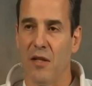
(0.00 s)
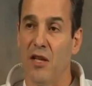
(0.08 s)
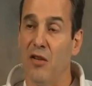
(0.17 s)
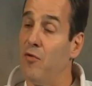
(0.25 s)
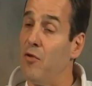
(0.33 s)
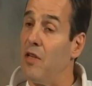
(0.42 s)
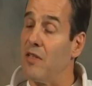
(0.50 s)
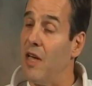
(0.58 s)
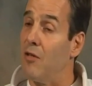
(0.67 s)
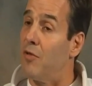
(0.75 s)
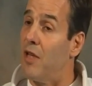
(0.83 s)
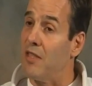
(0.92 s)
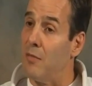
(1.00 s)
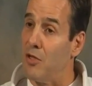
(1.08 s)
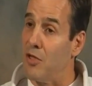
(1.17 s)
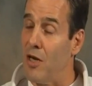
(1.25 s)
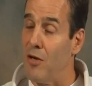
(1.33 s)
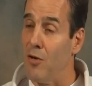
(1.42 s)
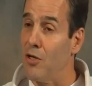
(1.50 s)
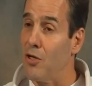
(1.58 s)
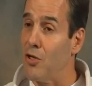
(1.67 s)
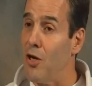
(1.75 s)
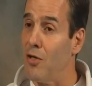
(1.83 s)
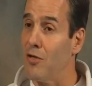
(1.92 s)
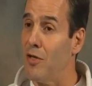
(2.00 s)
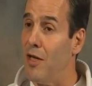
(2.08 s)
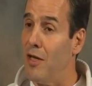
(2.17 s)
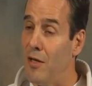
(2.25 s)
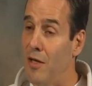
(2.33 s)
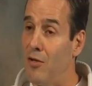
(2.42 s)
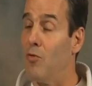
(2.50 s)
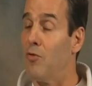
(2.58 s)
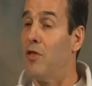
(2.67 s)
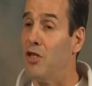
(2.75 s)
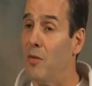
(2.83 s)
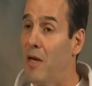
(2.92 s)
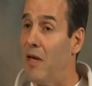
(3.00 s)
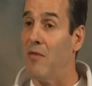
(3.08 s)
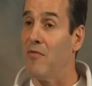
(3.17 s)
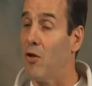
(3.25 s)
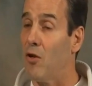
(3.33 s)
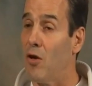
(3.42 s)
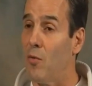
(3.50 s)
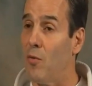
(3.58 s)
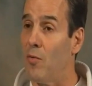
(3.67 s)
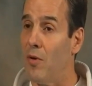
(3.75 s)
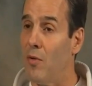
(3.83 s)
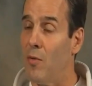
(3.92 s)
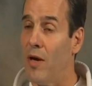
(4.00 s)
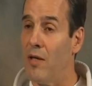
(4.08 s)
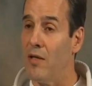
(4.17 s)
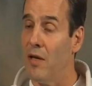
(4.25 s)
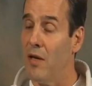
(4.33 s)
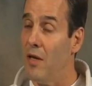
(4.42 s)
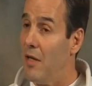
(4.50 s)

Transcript: Then if you decide to take some steroid shots and go to the gym and lift a lot of weight,